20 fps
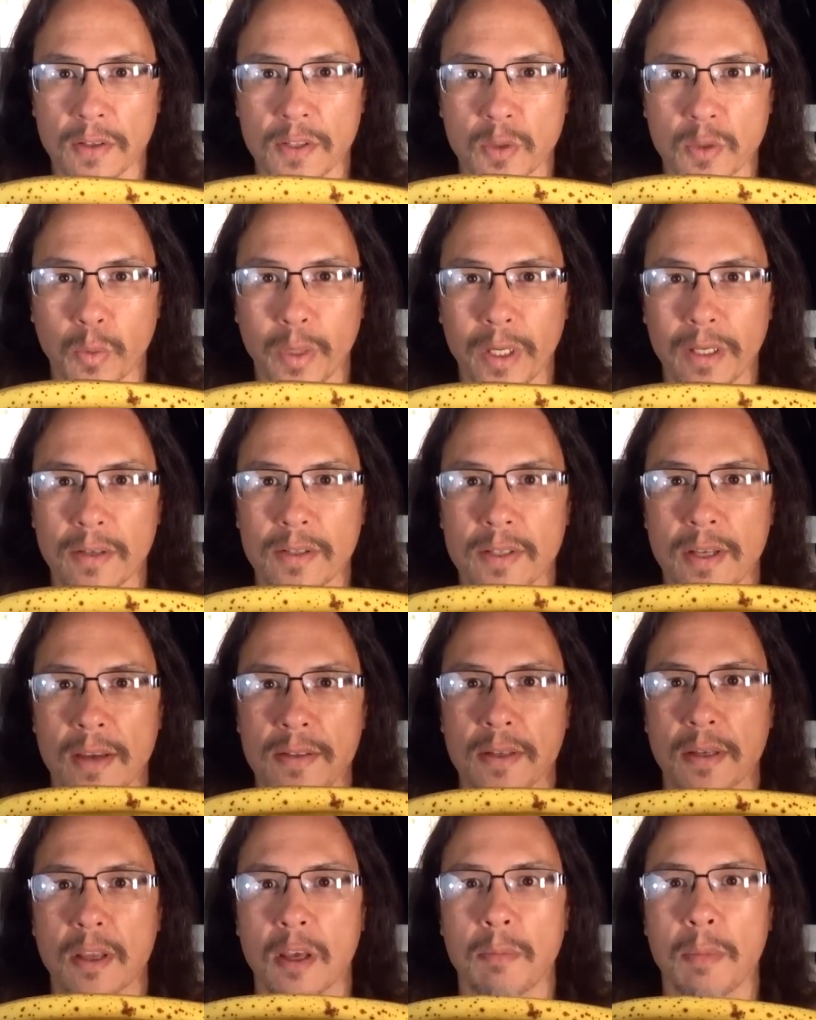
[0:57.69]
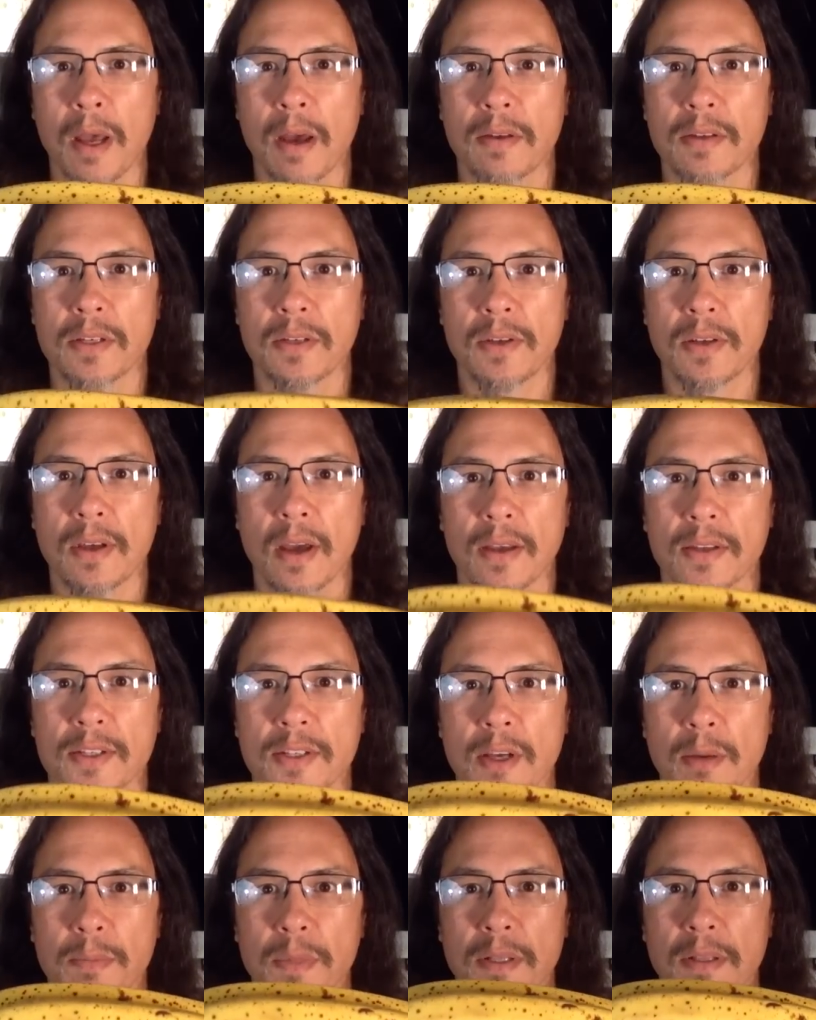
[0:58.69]
The sweetness hasn't come out until you got
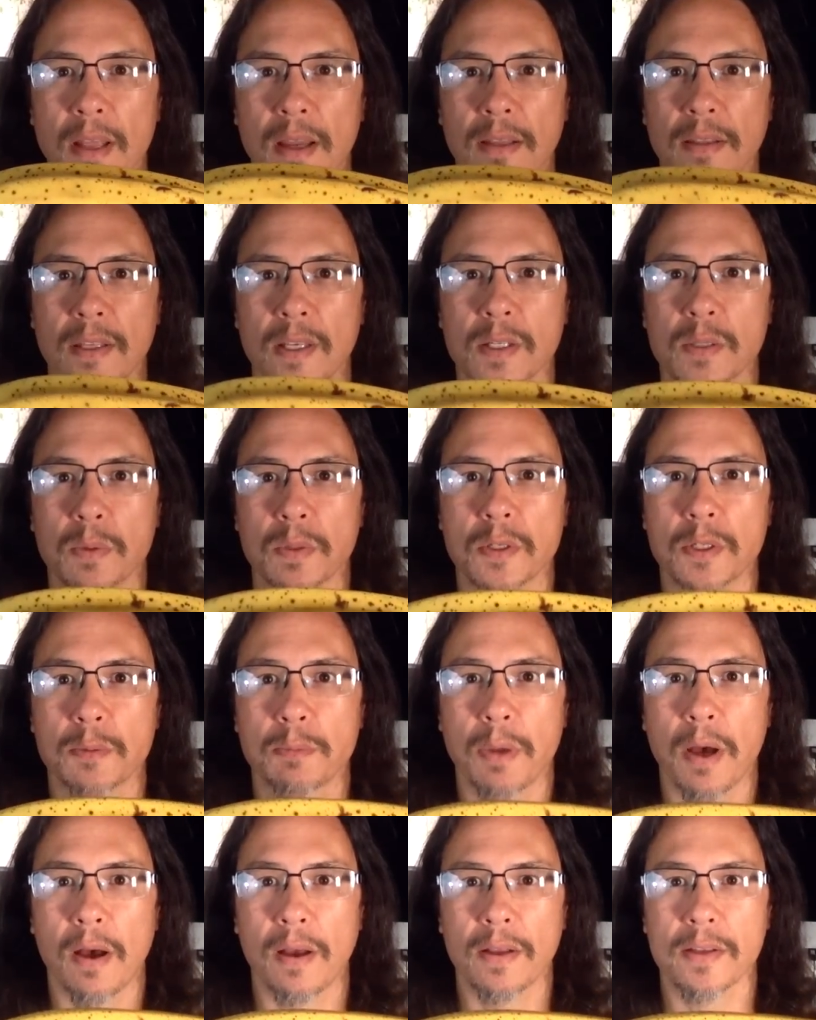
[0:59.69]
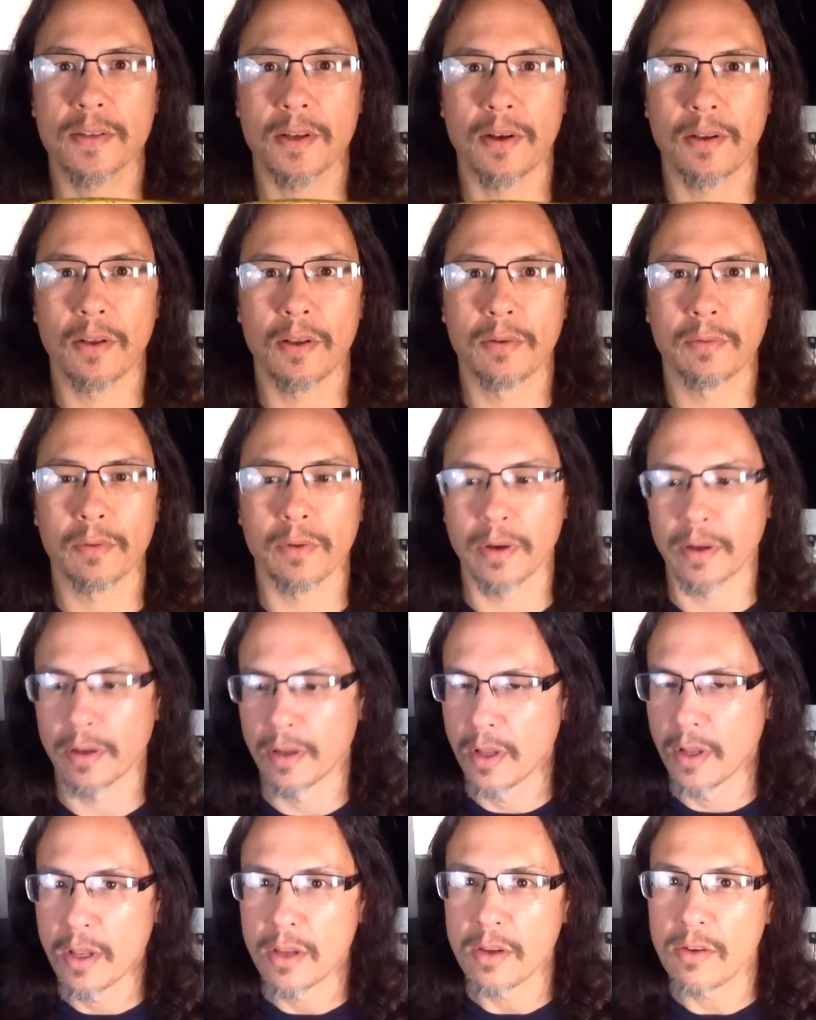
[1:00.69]
something like this with spots all over it.
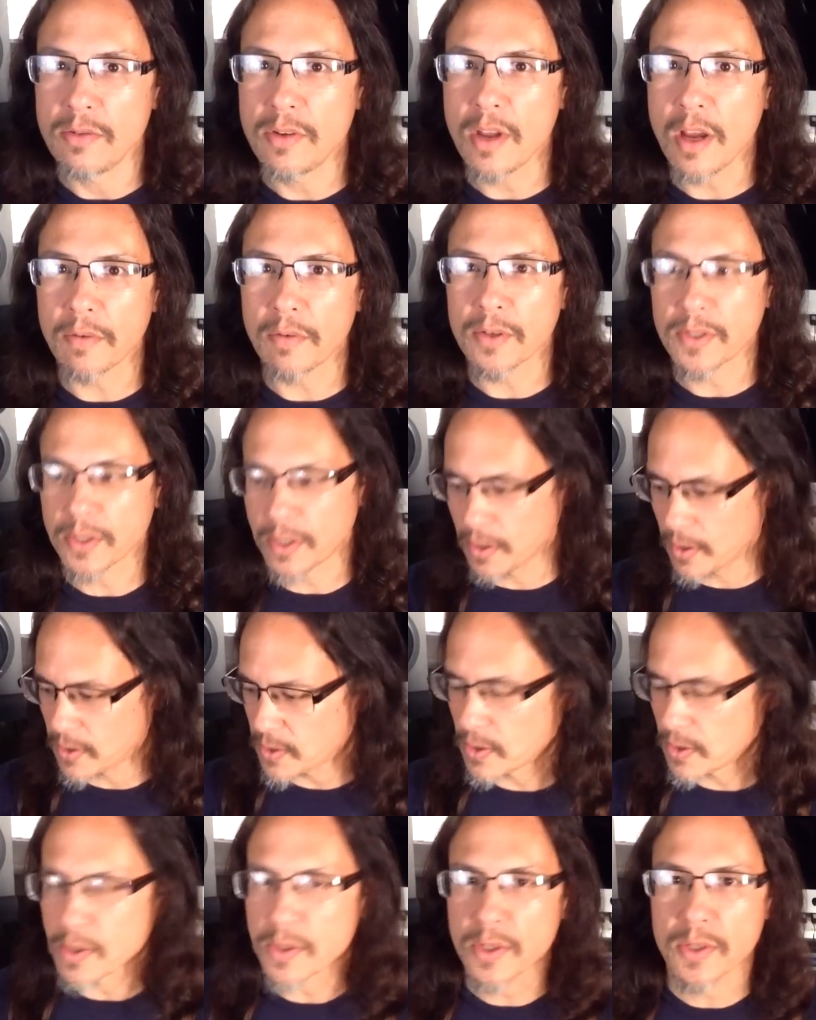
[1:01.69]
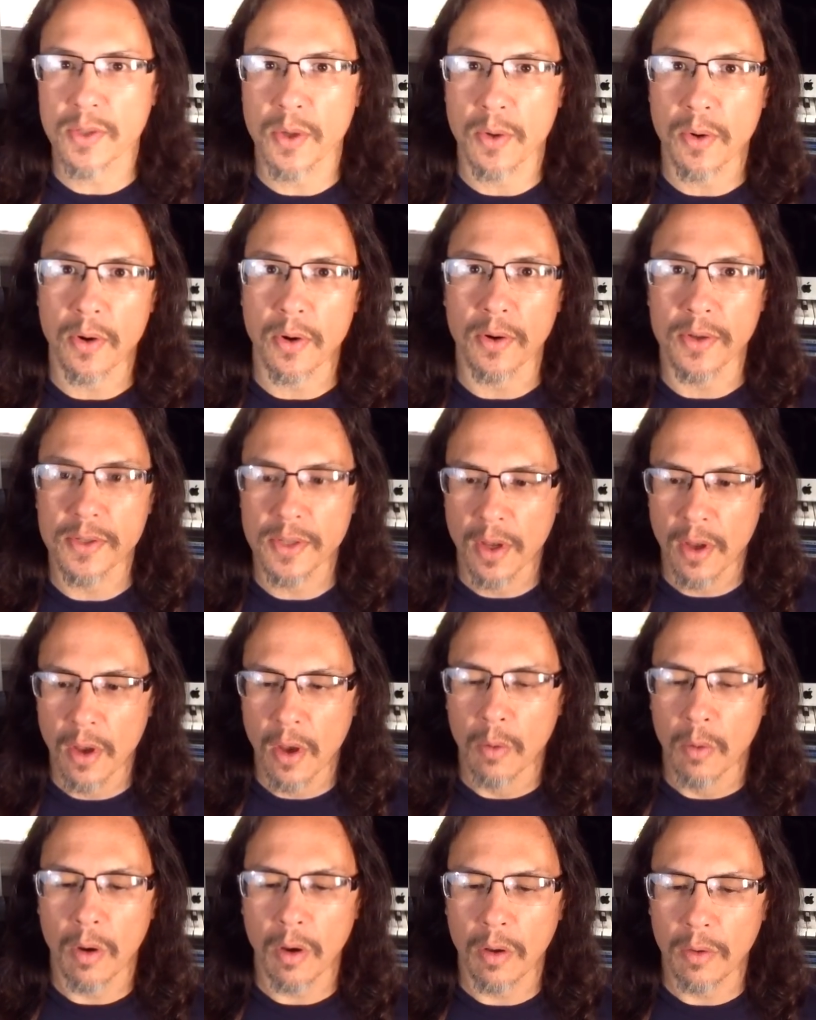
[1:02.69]
You never see this in the stores.
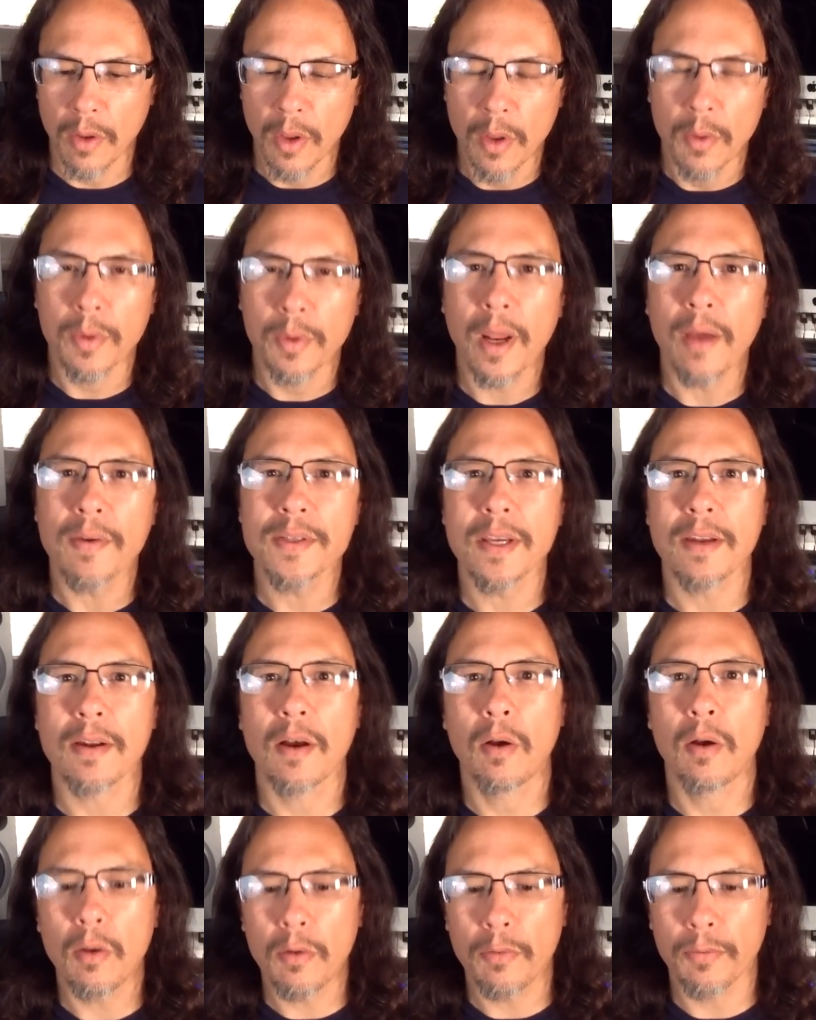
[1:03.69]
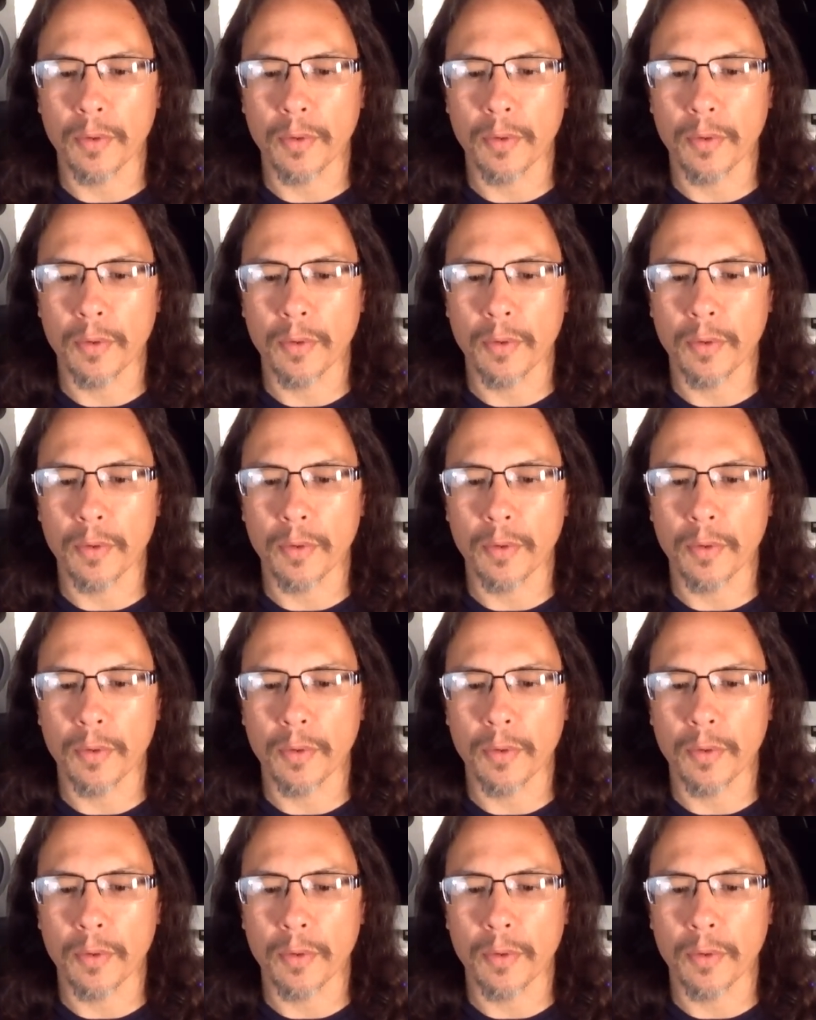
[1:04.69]
Well, when I was at Whole